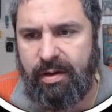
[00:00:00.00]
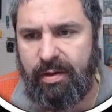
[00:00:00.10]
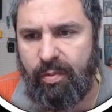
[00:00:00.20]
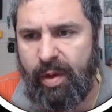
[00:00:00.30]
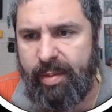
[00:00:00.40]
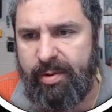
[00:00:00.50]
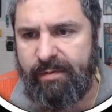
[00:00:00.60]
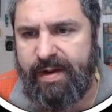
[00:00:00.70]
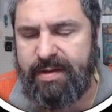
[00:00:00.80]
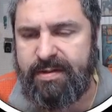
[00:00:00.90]
web
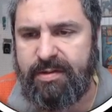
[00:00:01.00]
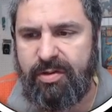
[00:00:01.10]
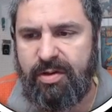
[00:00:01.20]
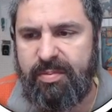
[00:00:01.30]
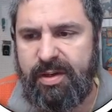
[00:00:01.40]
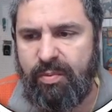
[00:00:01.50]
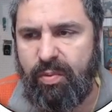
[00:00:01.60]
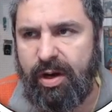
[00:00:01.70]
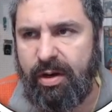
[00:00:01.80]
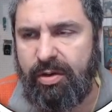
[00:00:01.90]
interface is going to be
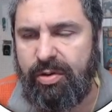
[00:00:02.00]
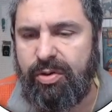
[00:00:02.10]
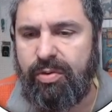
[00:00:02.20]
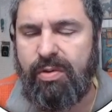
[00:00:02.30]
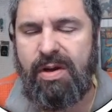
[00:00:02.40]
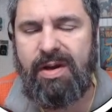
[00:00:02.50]
where you do